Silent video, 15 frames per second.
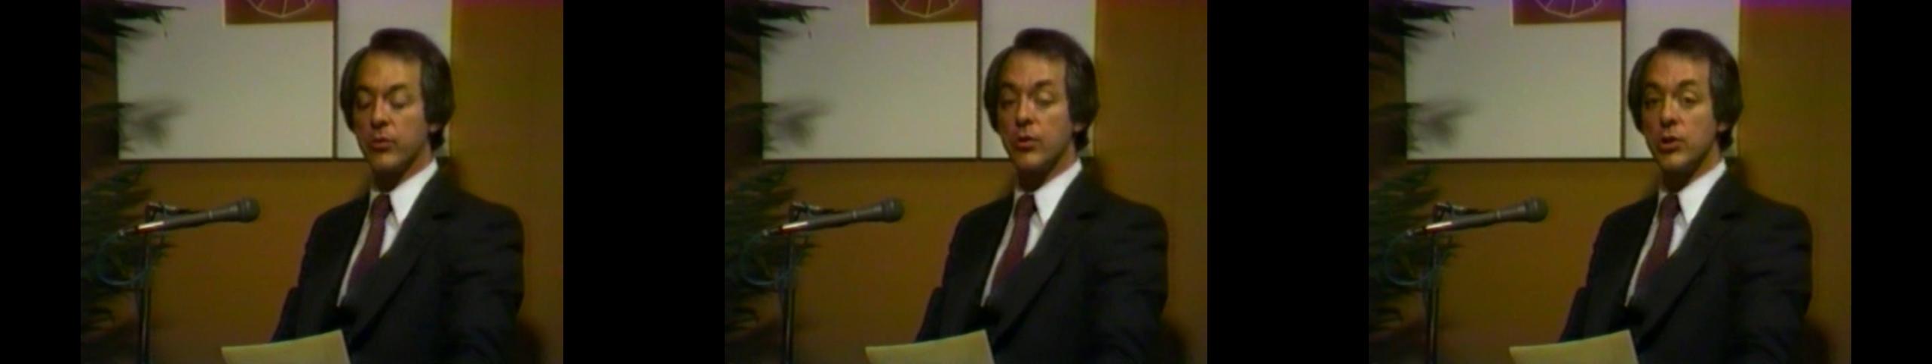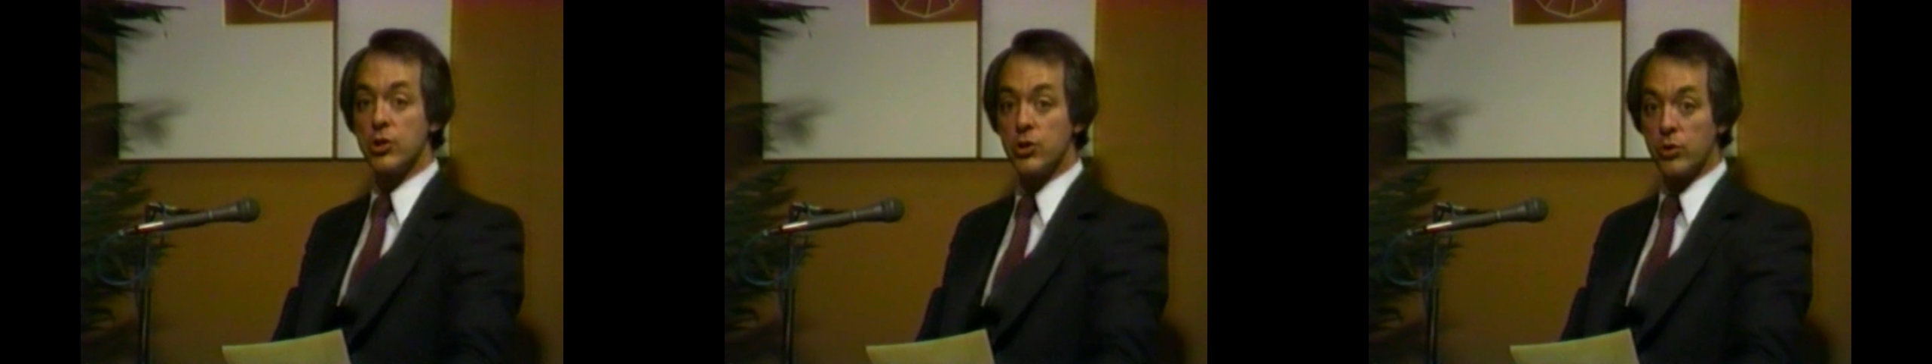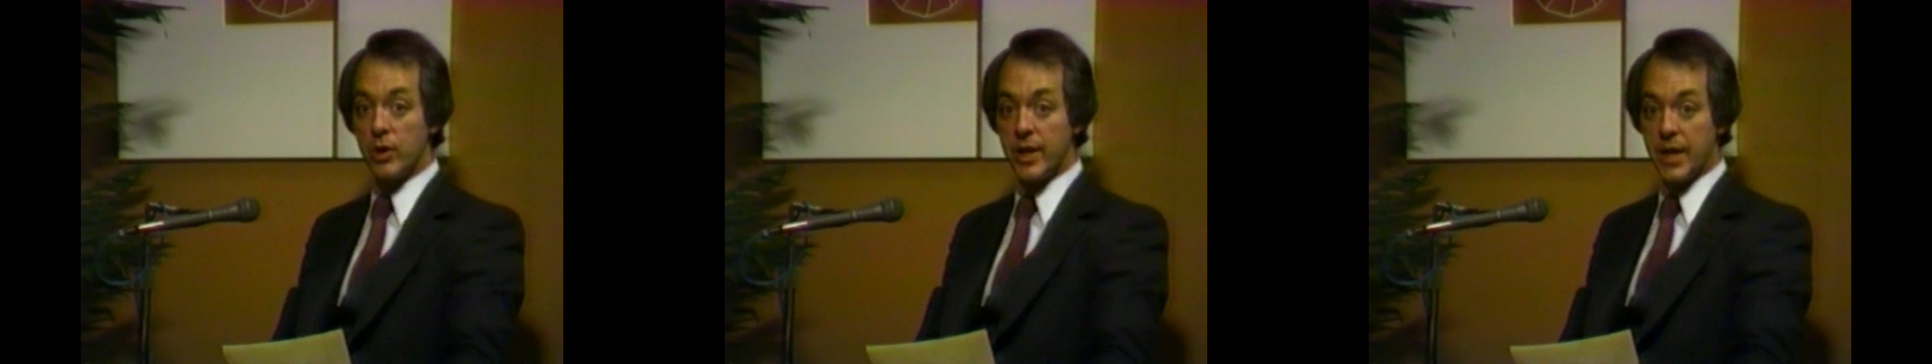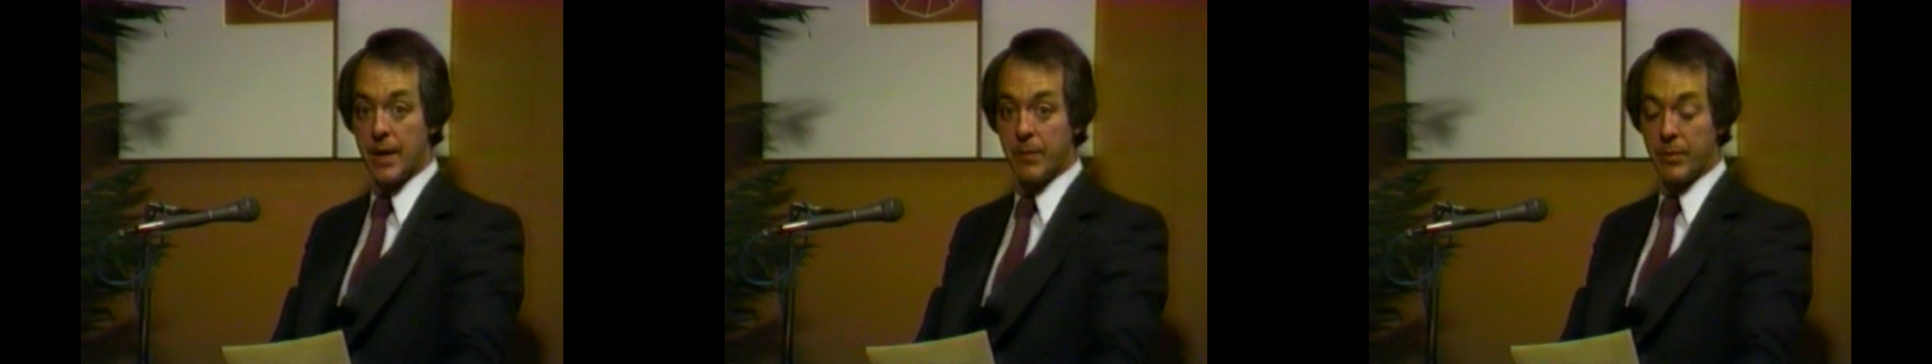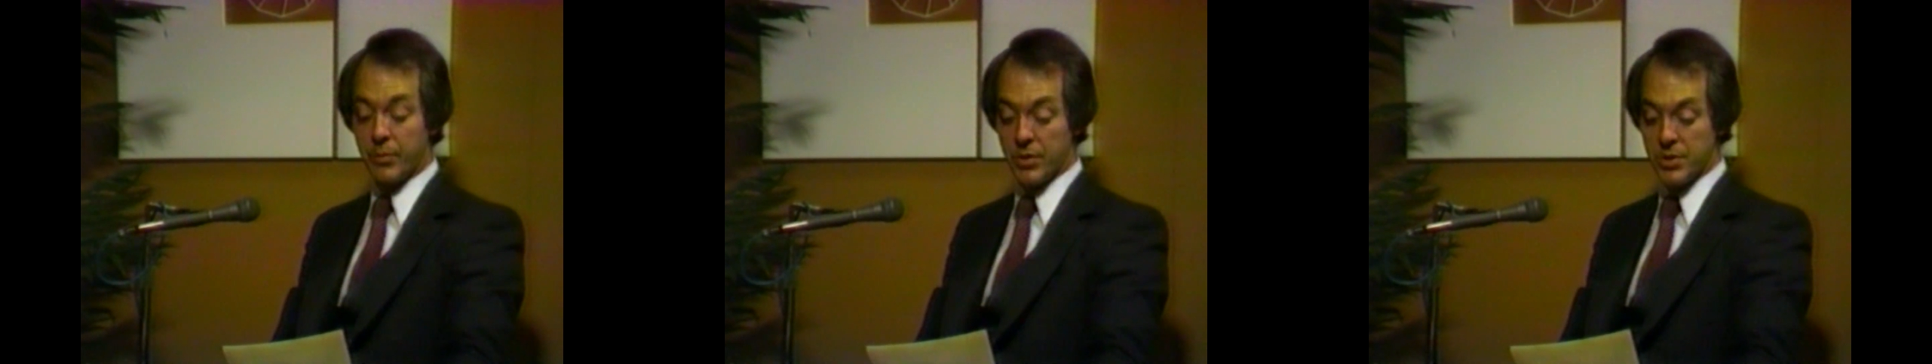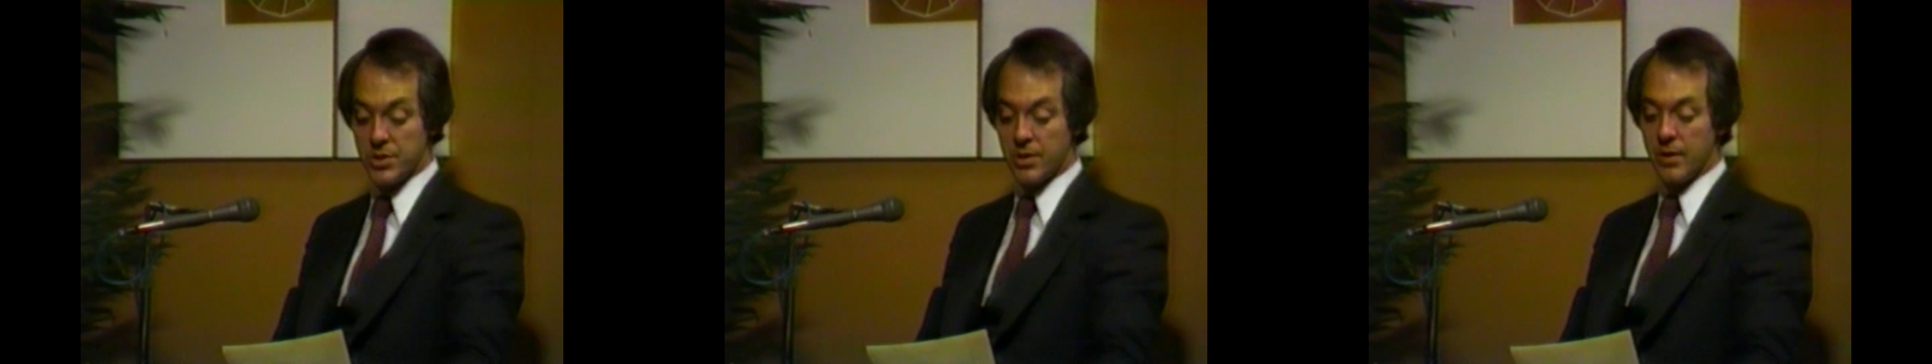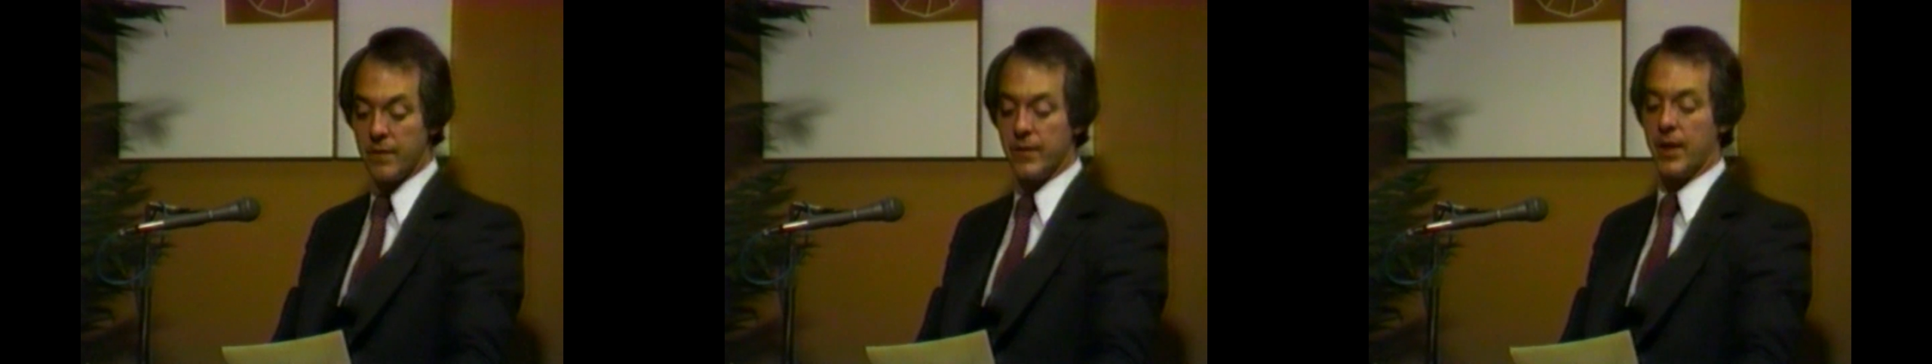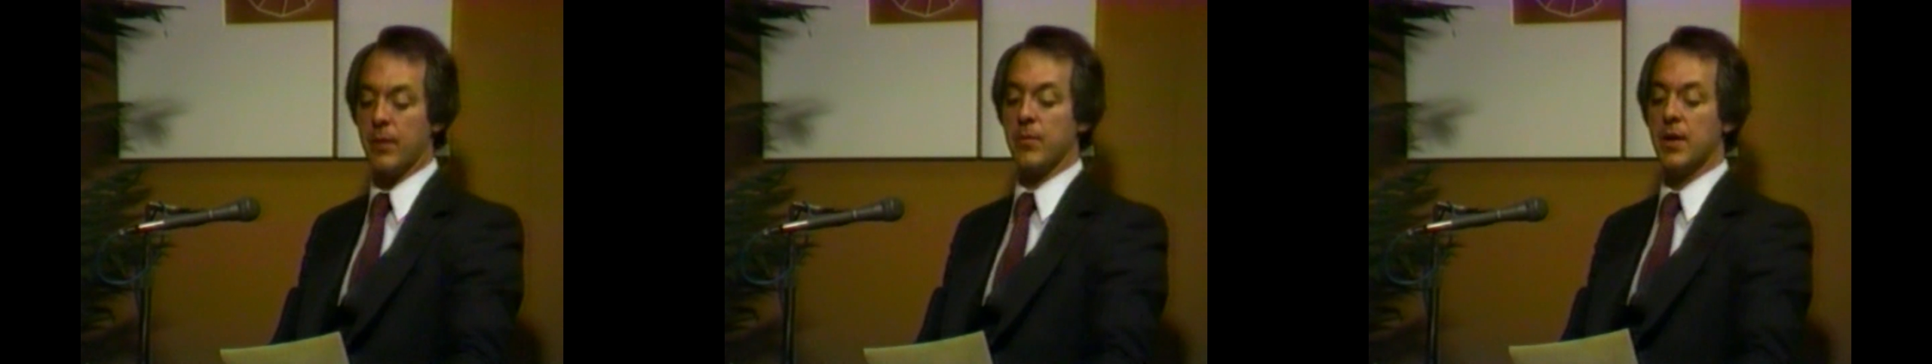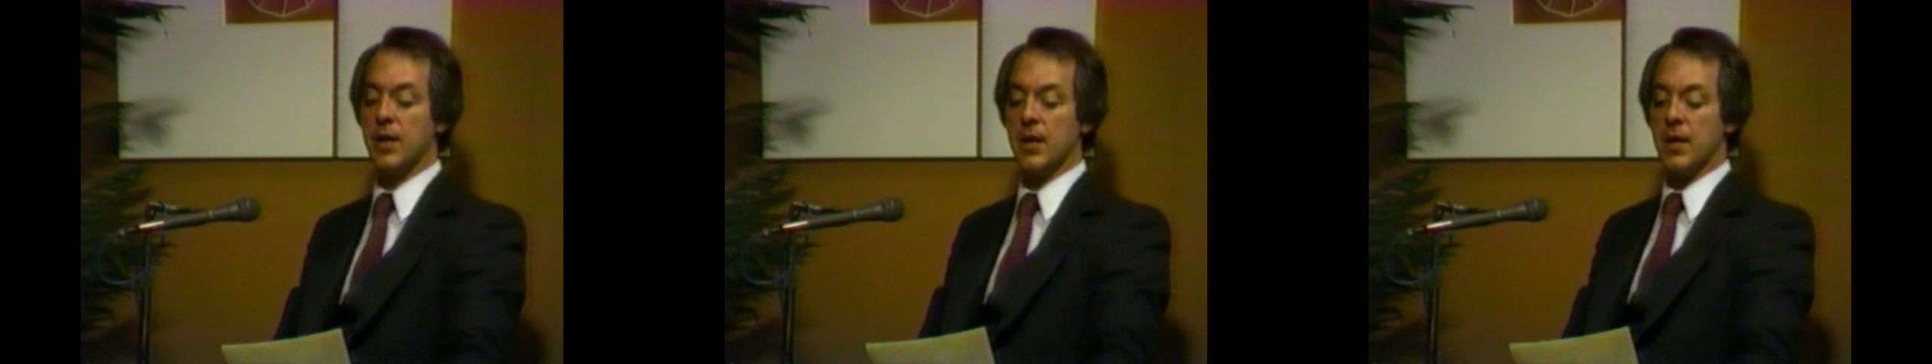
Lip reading: to enjoy them and preserve them.